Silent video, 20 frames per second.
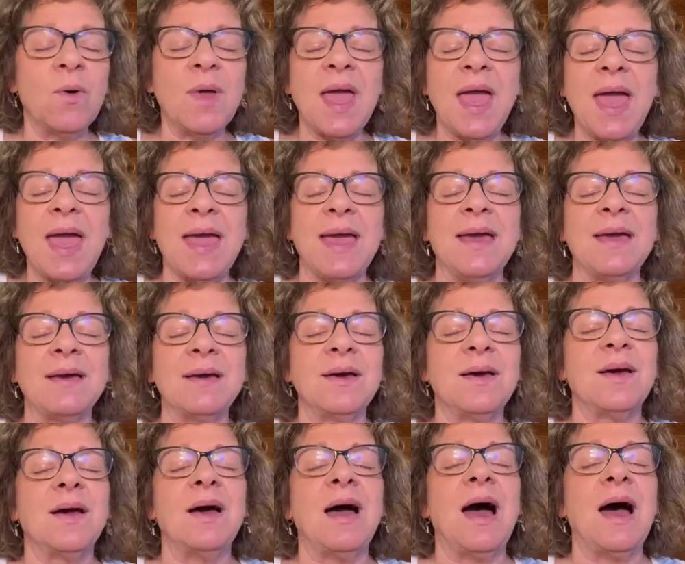Okay,
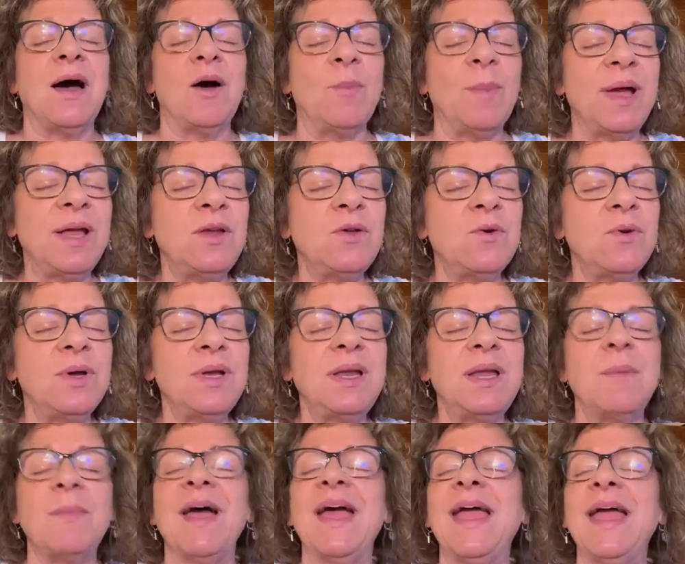how am I
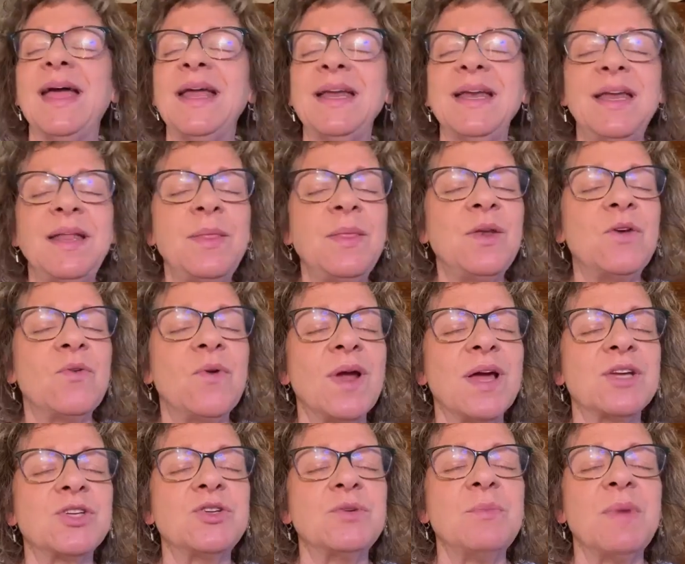doing? Am I headed in the
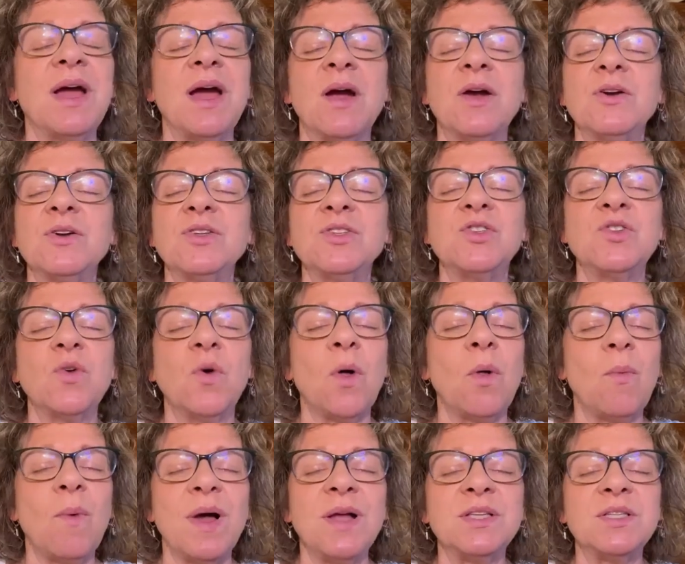direction my heart and
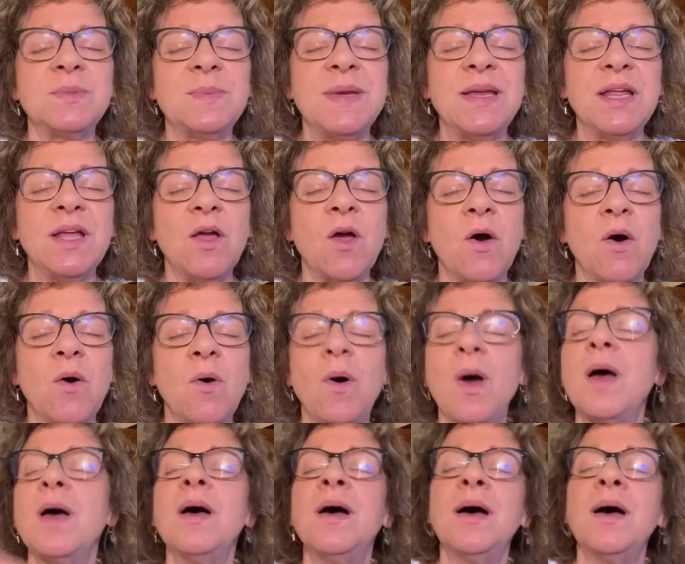soul wants me to go?